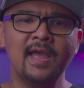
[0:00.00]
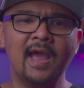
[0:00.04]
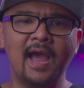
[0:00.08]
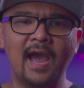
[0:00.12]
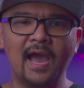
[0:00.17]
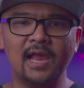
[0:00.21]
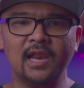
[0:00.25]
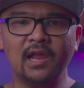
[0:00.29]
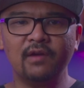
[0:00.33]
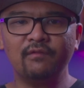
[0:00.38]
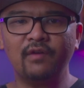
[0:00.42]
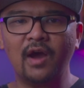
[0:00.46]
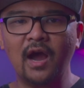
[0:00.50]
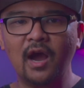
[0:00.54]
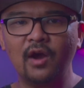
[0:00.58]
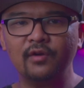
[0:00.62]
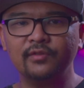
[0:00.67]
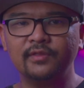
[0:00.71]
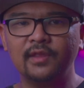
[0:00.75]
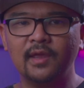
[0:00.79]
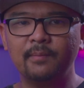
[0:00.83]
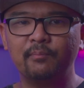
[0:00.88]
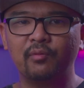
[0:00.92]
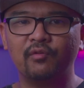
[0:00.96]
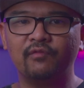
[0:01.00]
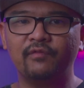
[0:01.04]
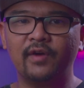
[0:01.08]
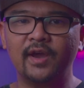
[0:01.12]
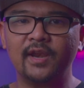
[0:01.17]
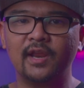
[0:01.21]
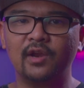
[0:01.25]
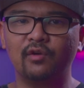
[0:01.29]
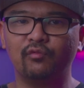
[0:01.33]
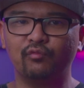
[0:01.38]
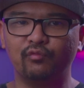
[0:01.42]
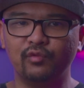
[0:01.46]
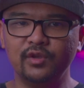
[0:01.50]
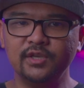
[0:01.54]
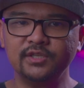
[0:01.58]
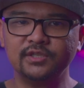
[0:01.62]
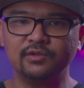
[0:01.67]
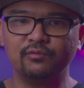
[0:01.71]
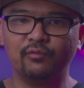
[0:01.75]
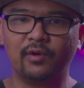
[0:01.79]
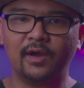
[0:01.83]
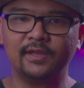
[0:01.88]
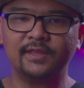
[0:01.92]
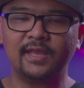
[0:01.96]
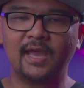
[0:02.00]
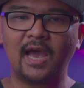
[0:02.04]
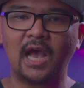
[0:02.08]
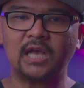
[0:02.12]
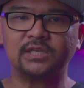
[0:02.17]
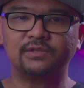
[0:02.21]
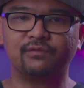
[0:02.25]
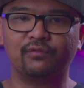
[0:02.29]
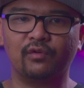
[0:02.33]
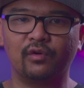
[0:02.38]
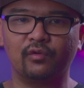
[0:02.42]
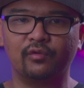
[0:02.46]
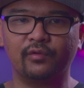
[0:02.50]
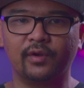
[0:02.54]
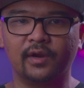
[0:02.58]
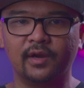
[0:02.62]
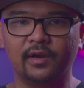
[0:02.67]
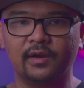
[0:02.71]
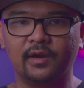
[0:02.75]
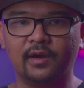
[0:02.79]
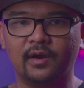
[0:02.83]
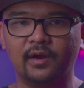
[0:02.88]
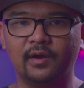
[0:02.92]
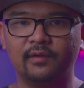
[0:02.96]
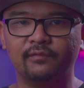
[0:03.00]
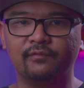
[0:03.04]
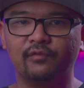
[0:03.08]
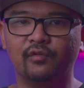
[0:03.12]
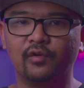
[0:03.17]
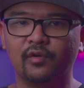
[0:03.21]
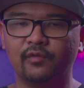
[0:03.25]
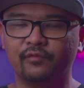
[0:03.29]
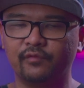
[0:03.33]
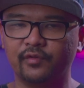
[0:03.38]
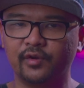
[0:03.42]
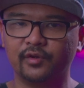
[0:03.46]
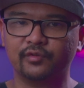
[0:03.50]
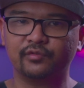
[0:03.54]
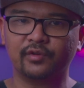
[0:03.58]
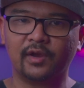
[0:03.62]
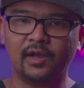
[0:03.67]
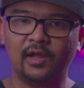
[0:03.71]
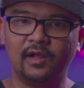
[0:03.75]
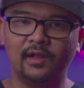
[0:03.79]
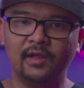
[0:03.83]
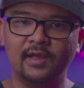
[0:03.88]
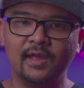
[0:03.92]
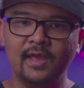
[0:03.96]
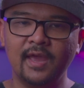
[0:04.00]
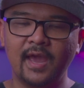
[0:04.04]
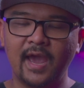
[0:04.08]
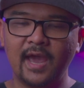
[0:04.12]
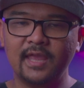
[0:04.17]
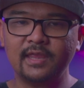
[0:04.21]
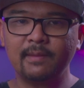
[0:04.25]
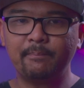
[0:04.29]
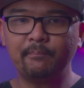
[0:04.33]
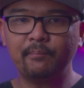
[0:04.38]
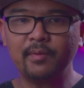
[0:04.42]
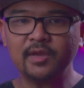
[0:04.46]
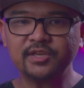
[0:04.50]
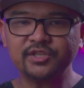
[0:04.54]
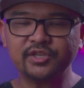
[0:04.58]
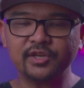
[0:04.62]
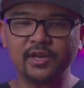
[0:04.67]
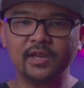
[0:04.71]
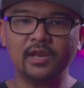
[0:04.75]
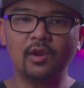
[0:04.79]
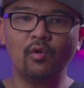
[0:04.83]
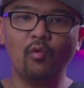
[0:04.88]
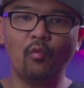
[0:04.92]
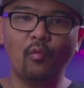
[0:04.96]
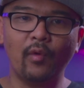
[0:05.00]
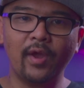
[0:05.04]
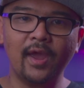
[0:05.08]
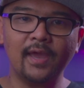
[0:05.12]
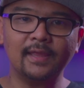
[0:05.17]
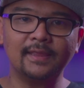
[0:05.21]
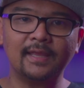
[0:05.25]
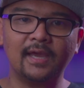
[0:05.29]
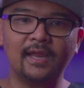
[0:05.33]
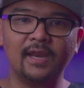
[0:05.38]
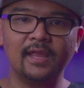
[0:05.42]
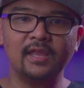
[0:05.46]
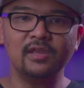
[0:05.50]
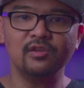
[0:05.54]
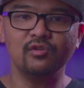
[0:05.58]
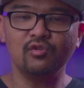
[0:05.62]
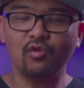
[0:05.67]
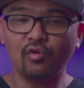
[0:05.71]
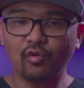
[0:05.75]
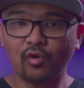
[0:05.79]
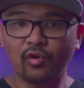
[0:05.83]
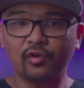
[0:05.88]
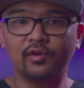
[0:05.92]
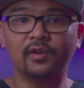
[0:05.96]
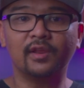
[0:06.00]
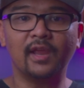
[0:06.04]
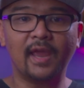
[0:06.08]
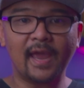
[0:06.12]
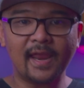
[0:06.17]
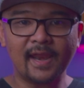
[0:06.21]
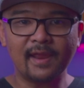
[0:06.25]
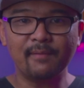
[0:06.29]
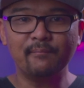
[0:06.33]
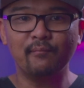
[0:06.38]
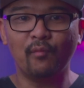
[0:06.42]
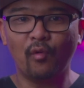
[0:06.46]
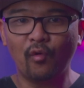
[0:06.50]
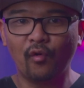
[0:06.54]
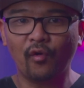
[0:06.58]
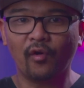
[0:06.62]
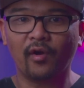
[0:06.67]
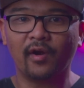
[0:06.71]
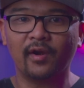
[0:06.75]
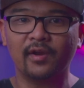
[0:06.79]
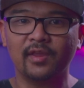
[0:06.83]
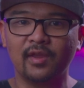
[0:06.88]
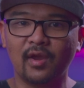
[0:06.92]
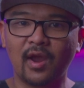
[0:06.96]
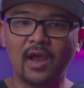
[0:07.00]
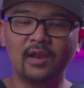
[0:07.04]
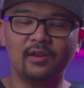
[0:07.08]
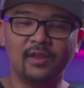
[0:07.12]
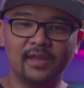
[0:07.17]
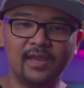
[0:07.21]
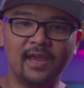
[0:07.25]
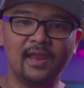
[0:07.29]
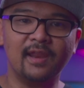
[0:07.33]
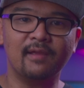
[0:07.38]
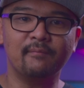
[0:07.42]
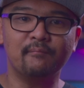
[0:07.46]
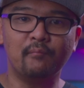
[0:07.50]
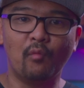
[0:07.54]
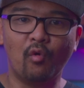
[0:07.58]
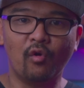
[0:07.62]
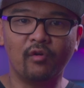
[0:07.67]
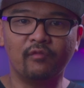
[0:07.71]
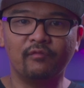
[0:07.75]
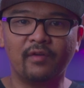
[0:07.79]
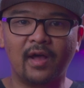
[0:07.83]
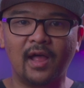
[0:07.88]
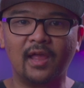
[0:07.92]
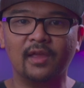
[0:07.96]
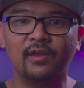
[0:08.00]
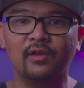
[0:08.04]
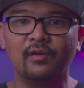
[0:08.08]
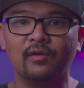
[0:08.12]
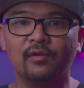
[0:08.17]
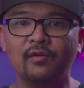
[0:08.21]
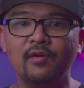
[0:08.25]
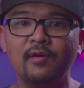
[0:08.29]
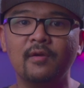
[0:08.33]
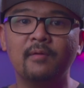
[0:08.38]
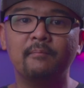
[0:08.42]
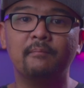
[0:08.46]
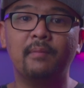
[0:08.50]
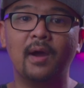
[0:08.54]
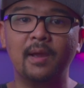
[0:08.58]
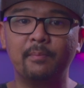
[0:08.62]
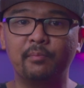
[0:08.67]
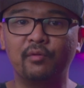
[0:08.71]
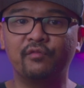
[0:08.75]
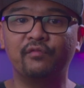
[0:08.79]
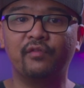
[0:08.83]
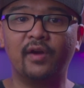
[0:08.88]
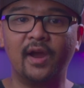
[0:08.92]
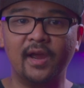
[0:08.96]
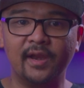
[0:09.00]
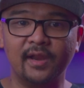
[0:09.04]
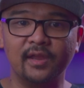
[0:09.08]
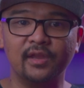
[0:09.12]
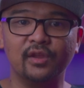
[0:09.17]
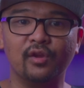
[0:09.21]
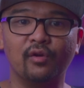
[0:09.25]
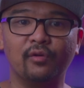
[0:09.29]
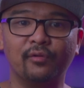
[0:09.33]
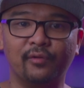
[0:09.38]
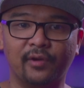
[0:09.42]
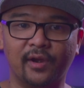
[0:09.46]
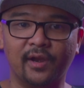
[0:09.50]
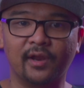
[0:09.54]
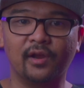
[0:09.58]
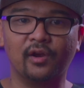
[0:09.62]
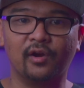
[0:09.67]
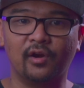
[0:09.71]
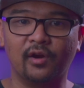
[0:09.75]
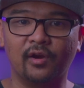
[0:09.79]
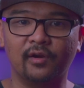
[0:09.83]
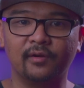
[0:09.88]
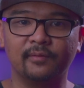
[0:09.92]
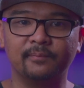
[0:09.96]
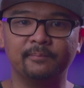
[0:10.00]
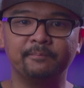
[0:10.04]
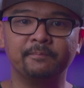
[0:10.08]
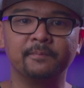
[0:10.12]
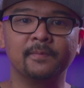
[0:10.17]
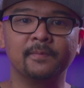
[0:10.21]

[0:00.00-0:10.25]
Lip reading: I love how they provided a reason why they asked for a credit card for a free trial, and they pitch it in a way that you're actually getting more value by providing your credit card.